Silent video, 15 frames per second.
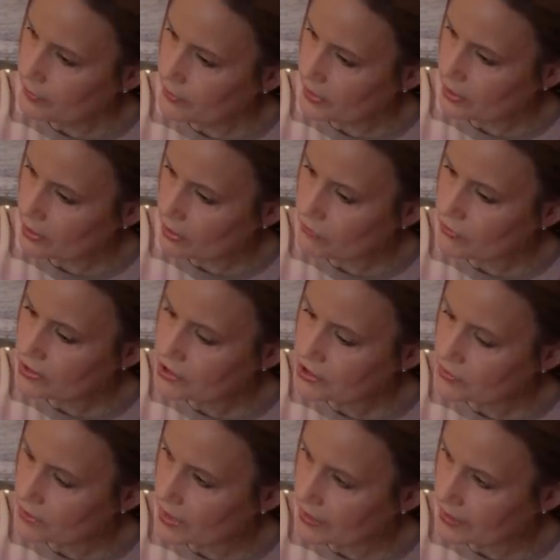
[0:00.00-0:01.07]
but I really
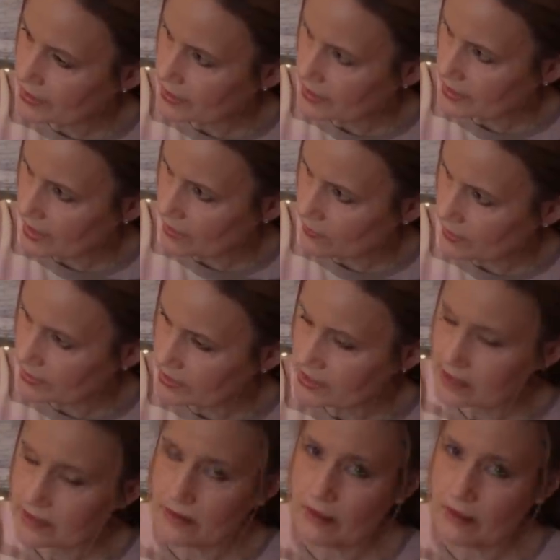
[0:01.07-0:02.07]
do like it now, and it's